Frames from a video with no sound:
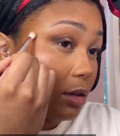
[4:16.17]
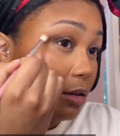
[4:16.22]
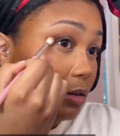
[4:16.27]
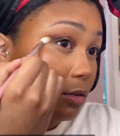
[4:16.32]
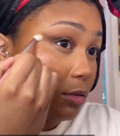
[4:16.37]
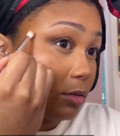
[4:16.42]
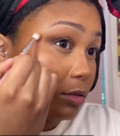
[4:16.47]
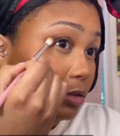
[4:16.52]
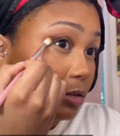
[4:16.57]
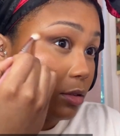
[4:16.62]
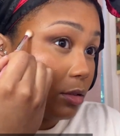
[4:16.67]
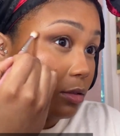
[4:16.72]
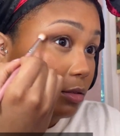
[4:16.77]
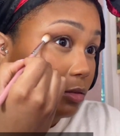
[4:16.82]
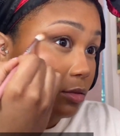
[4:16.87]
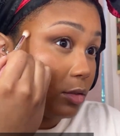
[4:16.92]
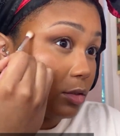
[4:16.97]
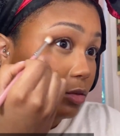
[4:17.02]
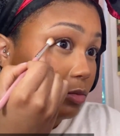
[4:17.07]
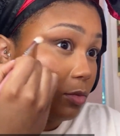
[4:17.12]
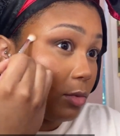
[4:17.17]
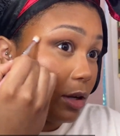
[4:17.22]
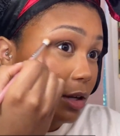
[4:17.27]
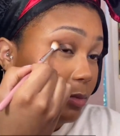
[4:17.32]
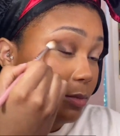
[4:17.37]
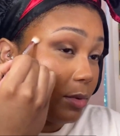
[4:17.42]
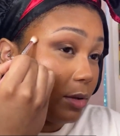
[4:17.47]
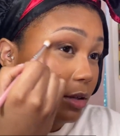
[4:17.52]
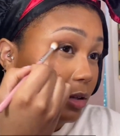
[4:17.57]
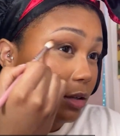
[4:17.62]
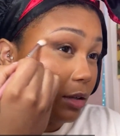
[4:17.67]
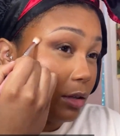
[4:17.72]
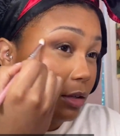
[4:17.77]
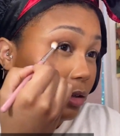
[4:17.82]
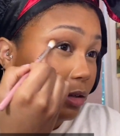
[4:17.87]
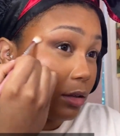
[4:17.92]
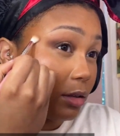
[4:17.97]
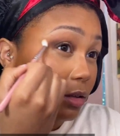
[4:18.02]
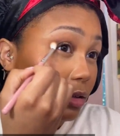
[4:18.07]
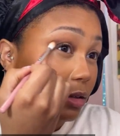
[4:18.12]
also
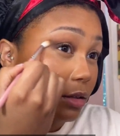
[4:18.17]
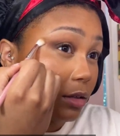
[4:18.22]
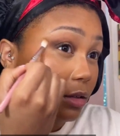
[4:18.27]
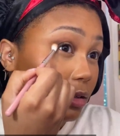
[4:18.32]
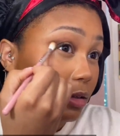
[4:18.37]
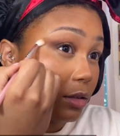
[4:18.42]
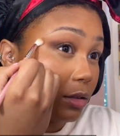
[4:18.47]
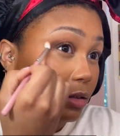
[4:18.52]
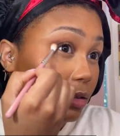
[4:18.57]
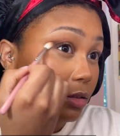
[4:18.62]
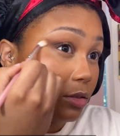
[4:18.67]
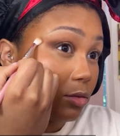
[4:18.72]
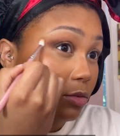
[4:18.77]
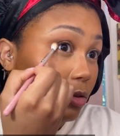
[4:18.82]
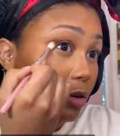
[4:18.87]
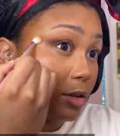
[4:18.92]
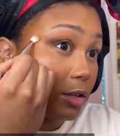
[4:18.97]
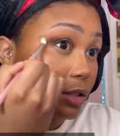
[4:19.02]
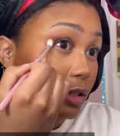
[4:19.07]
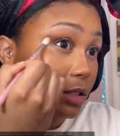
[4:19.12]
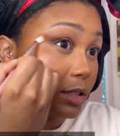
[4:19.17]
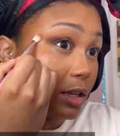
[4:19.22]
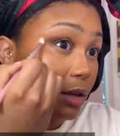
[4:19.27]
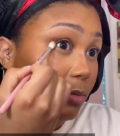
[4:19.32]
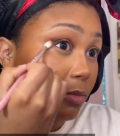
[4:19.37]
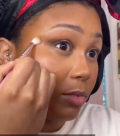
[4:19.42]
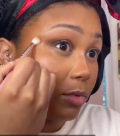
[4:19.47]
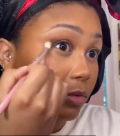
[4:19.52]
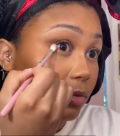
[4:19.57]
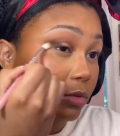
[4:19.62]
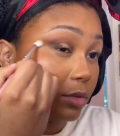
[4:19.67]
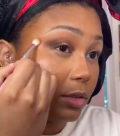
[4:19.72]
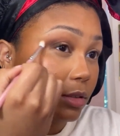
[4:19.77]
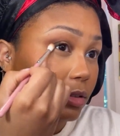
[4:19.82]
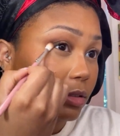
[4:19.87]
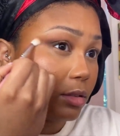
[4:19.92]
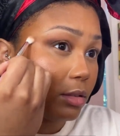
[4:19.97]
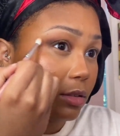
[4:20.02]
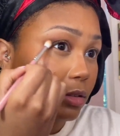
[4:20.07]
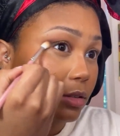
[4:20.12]
swiping towards the
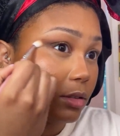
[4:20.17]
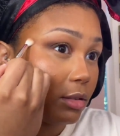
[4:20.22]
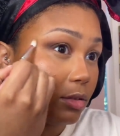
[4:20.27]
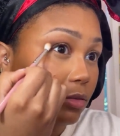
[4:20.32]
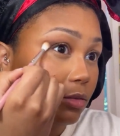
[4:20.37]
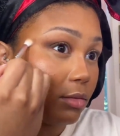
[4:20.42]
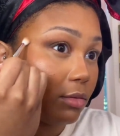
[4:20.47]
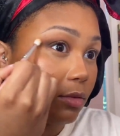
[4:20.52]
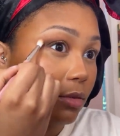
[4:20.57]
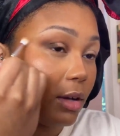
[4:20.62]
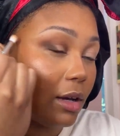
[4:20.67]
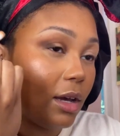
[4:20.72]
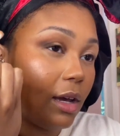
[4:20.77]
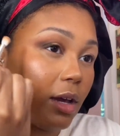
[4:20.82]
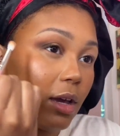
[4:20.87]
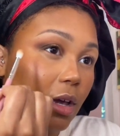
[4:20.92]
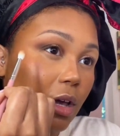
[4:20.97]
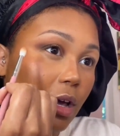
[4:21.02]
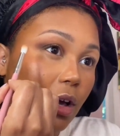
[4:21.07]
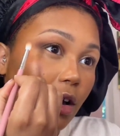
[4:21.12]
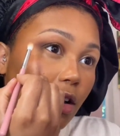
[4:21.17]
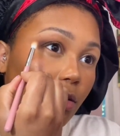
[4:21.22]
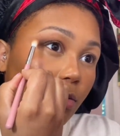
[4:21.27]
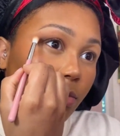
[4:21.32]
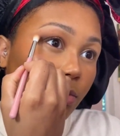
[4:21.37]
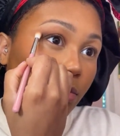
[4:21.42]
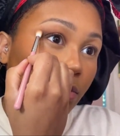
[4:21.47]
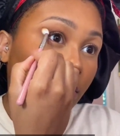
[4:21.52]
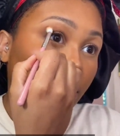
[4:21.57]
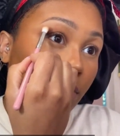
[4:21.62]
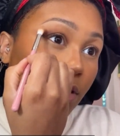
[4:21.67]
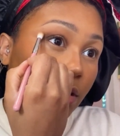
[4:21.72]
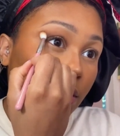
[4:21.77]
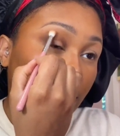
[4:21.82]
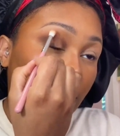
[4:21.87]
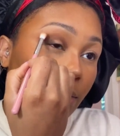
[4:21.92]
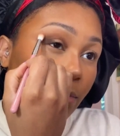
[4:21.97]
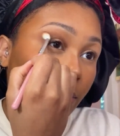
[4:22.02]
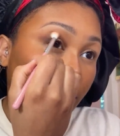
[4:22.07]
temples to help create that